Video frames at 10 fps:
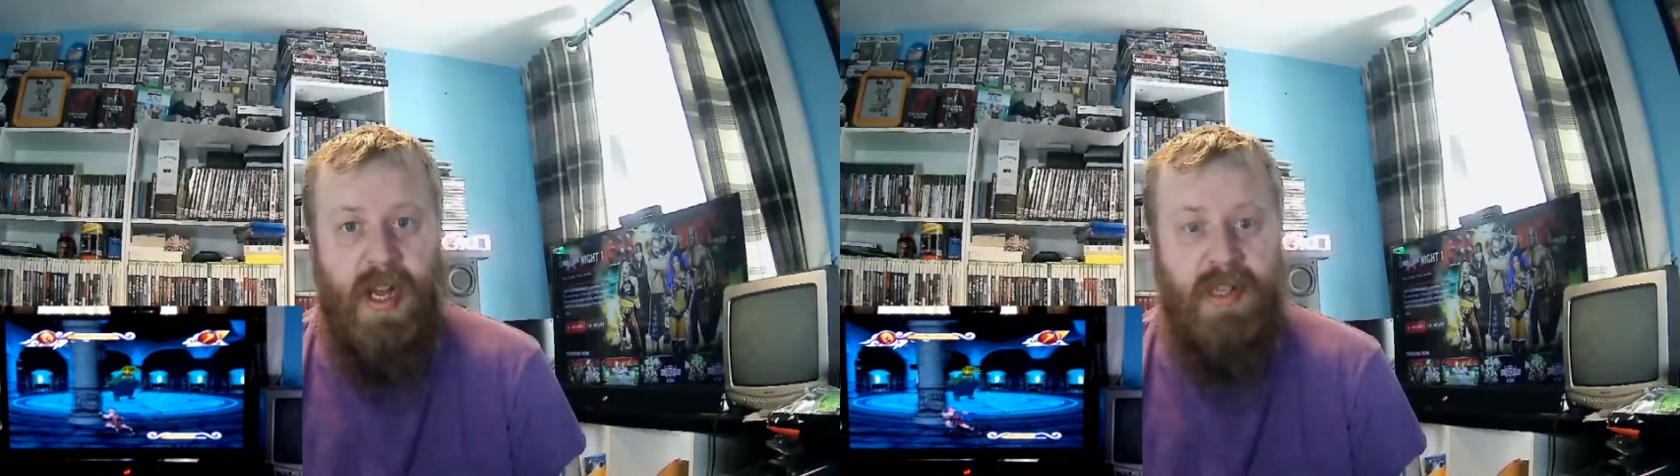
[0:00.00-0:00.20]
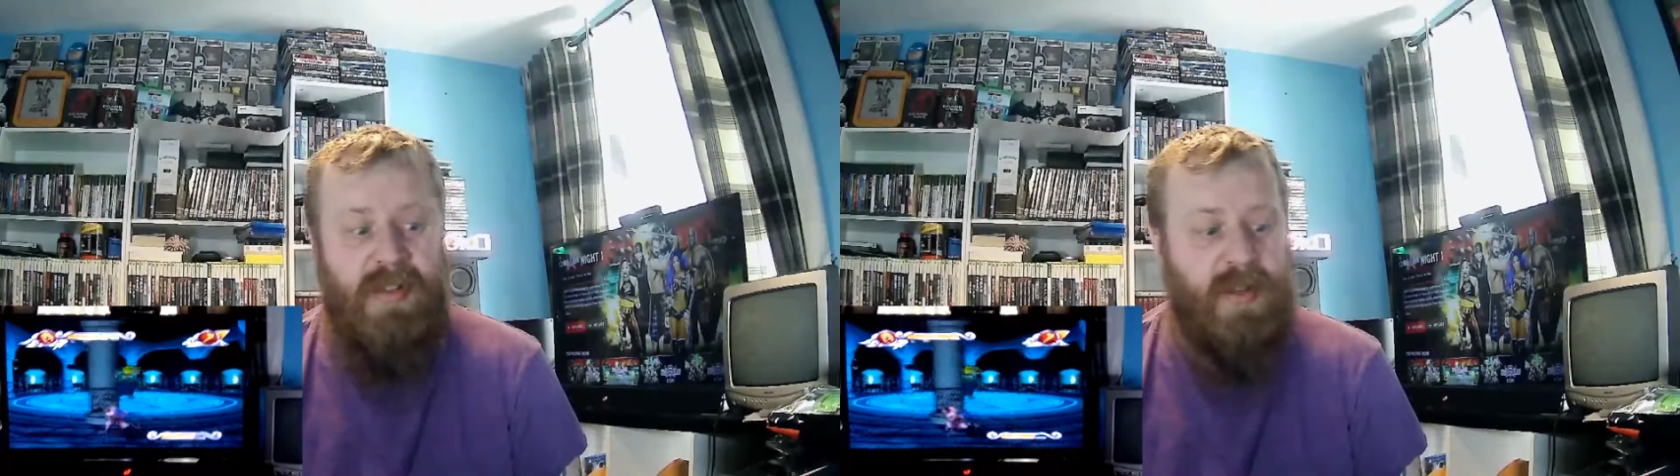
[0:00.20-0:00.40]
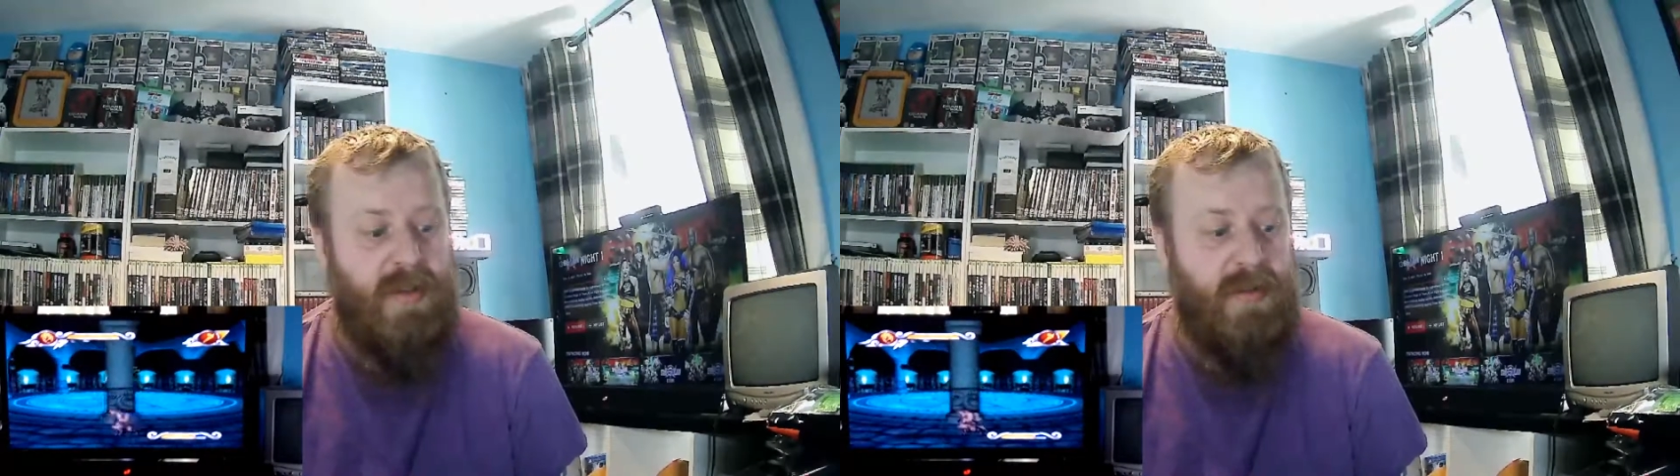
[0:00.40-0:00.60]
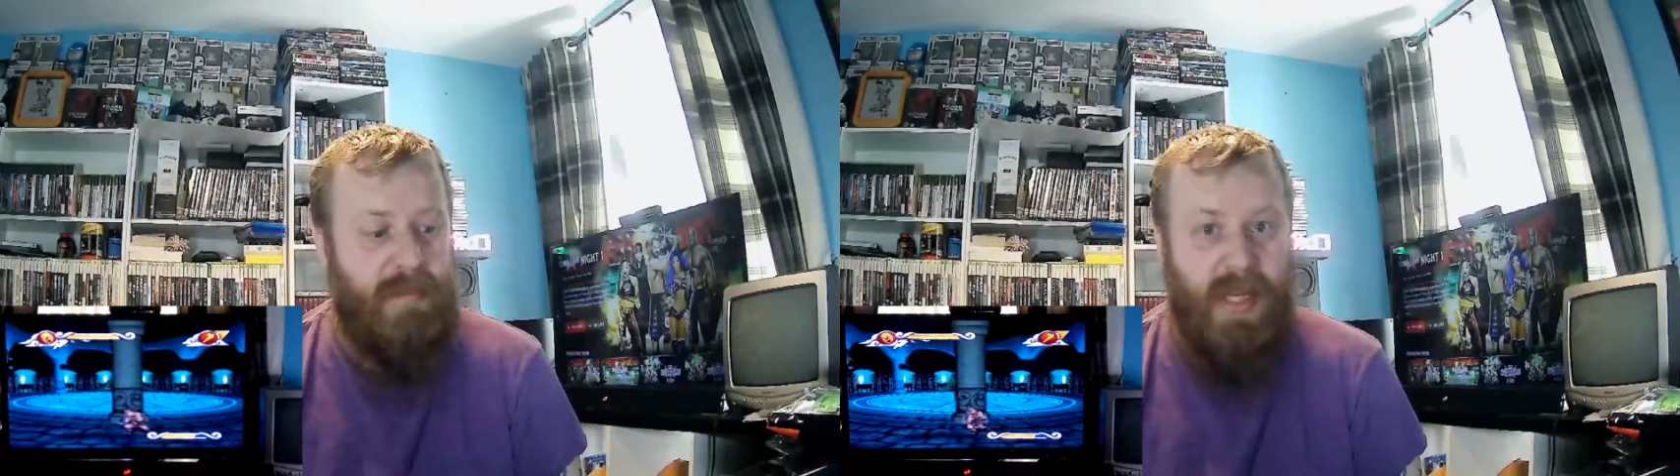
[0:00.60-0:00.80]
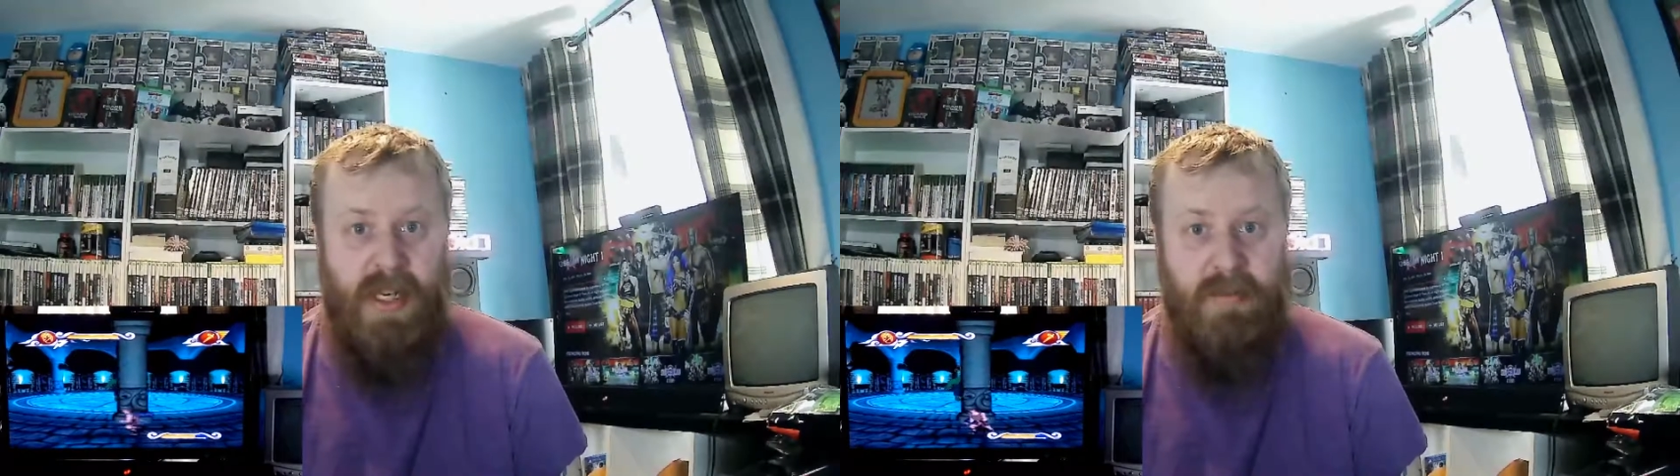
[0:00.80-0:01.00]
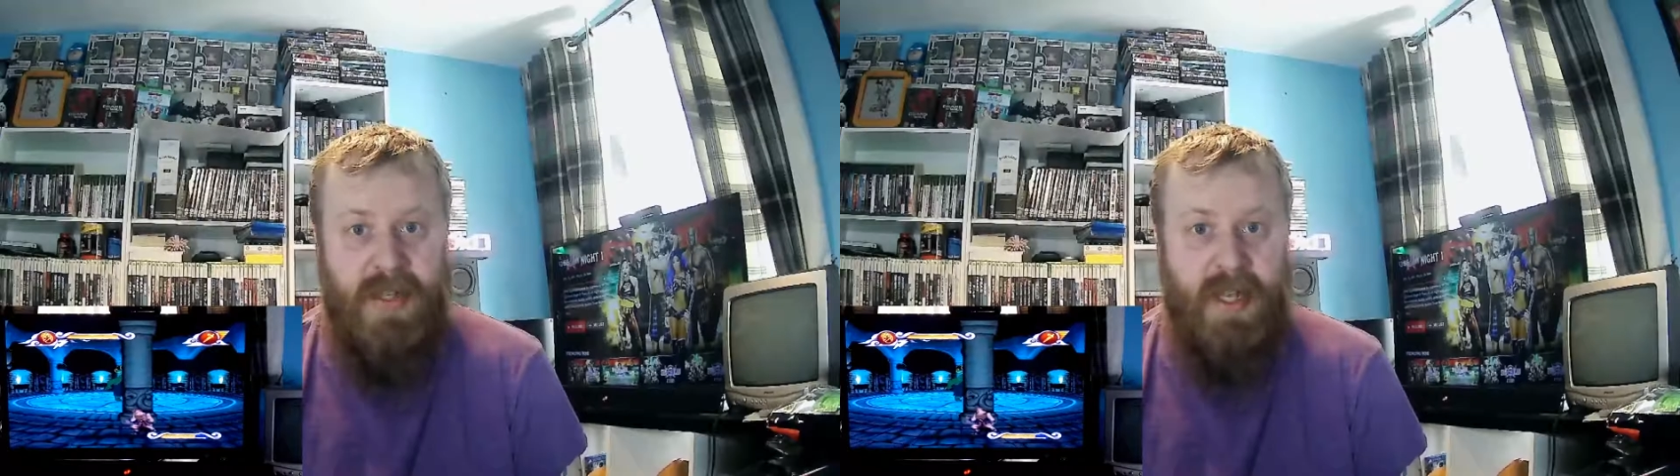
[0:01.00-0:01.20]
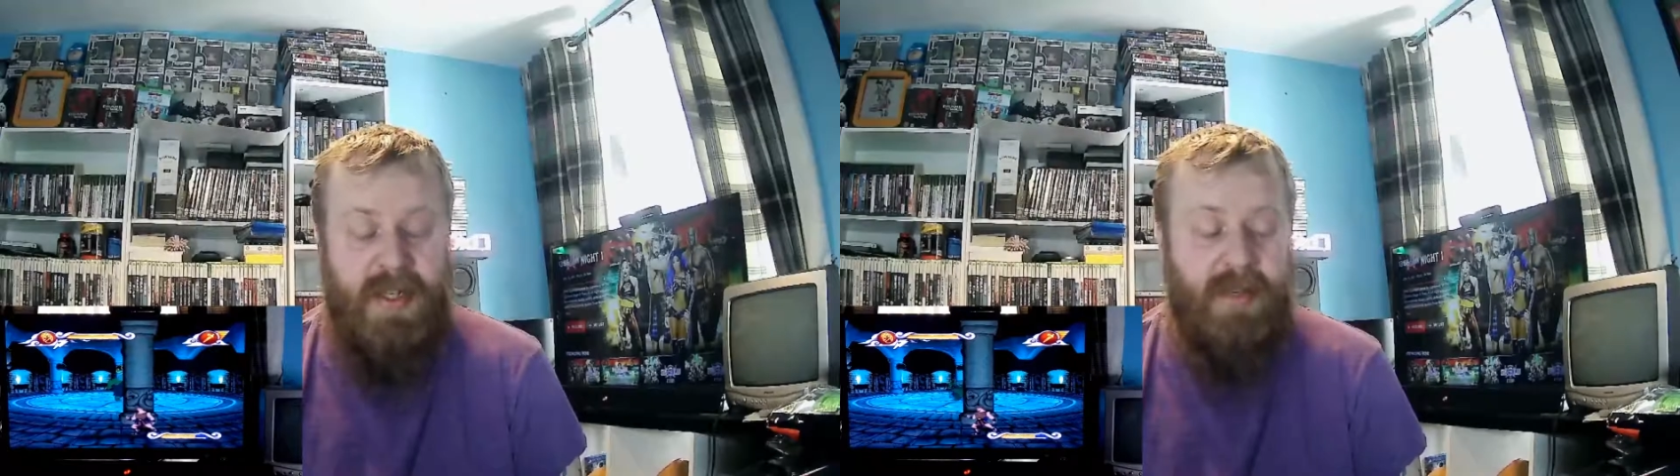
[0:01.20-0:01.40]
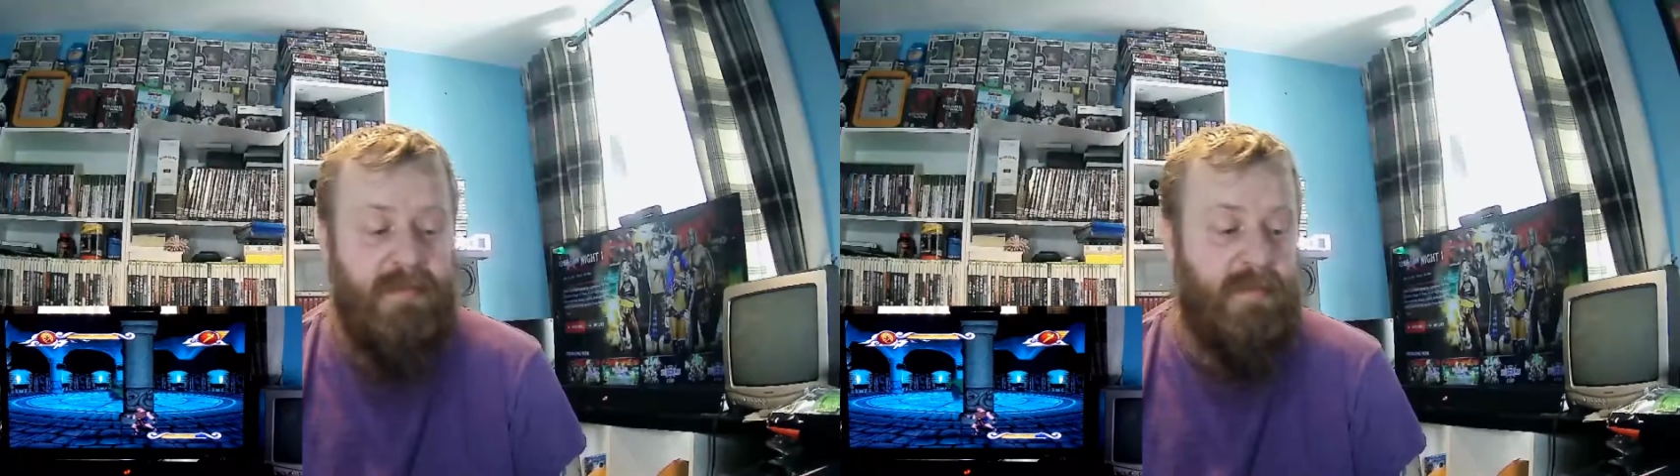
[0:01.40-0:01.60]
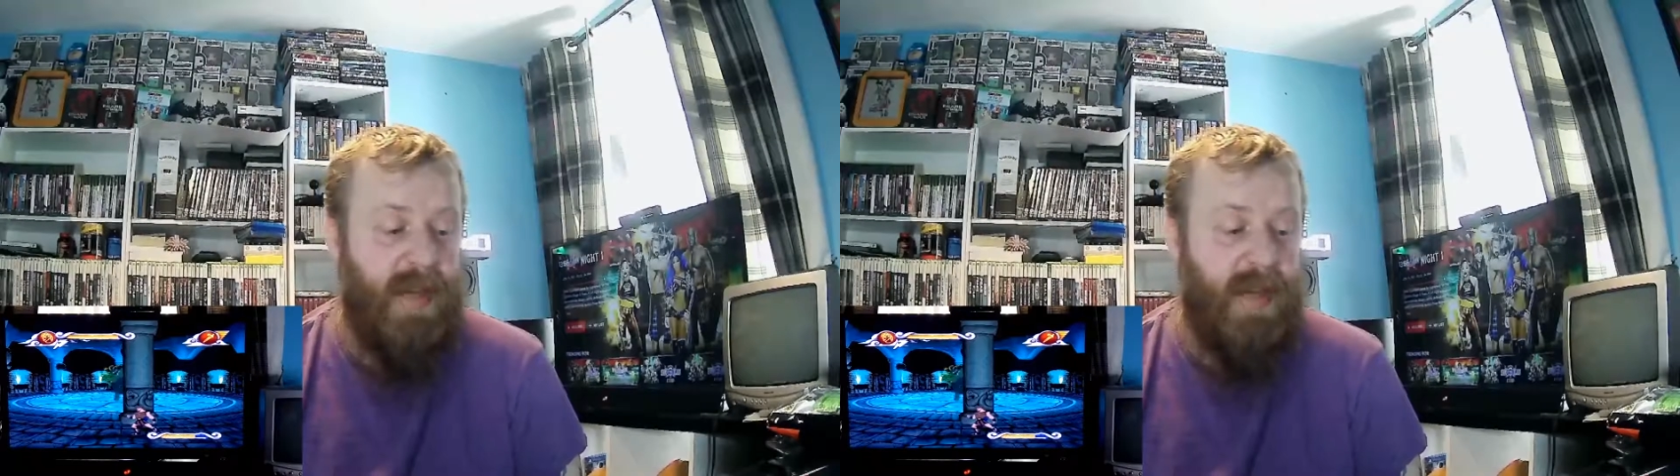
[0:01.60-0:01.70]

to the medium setting.